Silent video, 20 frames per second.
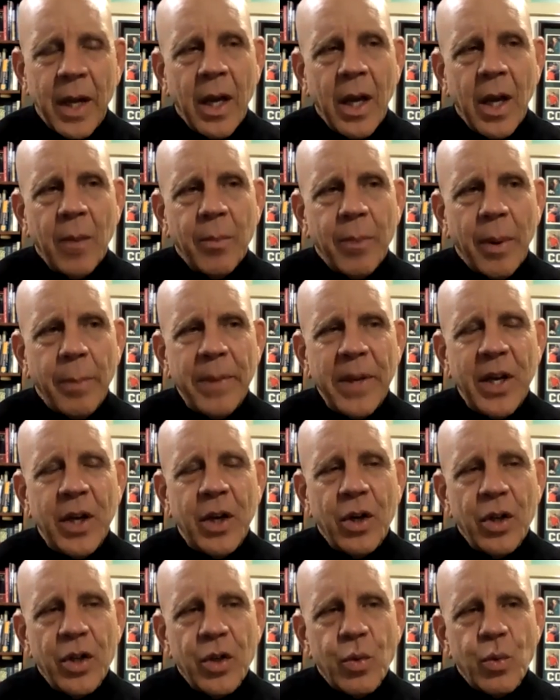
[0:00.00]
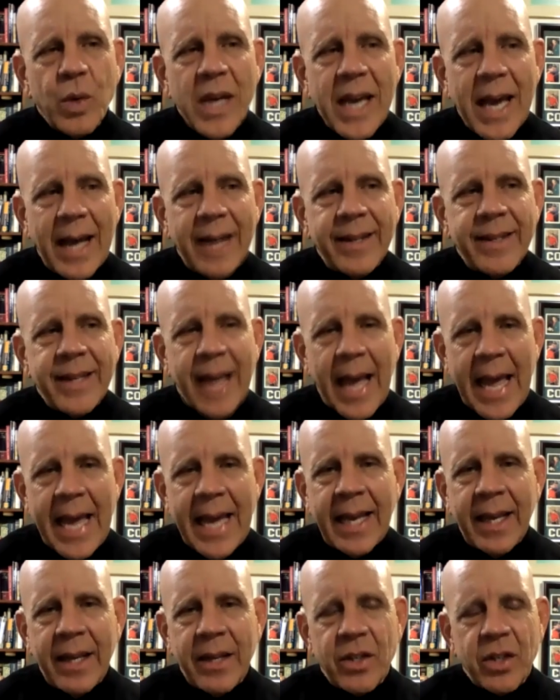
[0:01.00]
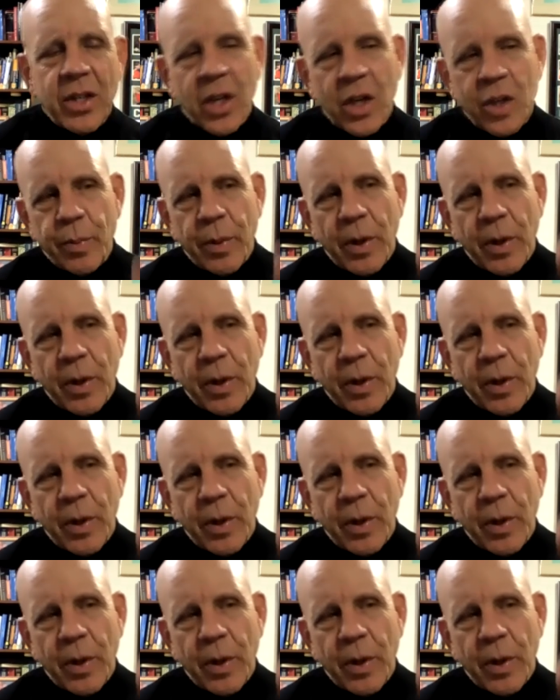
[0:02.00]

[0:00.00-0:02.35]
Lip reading: But because we had taken such